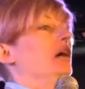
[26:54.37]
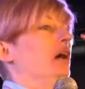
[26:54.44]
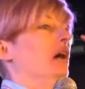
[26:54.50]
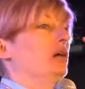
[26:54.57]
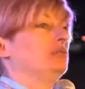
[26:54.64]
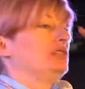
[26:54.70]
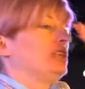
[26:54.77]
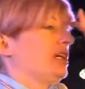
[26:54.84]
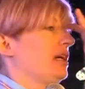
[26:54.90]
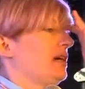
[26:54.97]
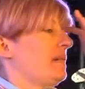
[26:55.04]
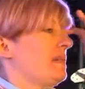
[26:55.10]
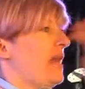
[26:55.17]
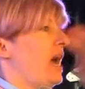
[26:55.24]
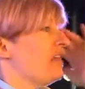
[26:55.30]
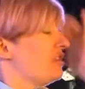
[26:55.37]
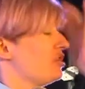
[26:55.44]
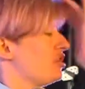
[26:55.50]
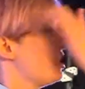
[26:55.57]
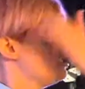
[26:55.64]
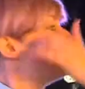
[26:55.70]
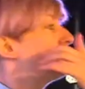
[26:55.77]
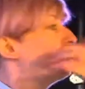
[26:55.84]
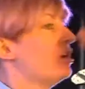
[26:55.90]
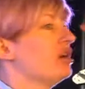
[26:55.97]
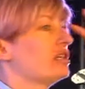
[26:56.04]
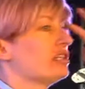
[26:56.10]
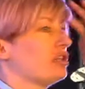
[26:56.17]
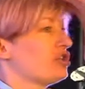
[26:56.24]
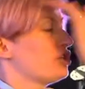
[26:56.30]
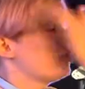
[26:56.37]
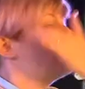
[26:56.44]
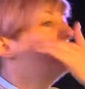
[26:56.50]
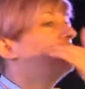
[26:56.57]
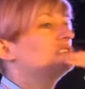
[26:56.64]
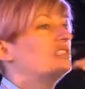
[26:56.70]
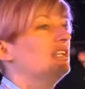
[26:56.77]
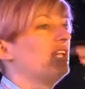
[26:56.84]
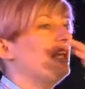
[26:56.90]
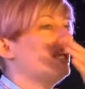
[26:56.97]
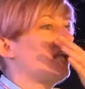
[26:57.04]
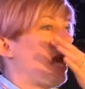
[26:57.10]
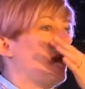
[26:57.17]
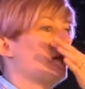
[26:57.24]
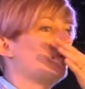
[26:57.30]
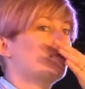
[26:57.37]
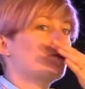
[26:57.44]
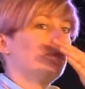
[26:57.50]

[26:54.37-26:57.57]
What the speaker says: Oh dear. And then she's crying because she's cracked her kneecaps.